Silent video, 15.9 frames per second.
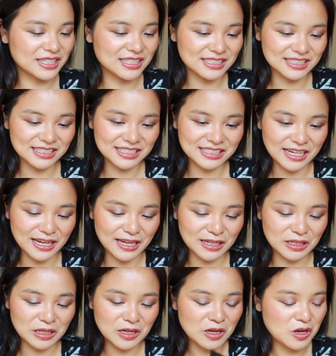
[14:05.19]
This is
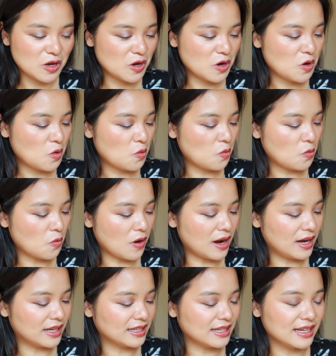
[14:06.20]
shade
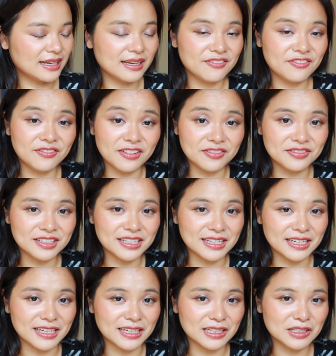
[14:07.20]
1
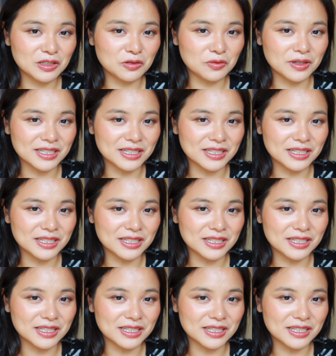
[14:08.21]
15,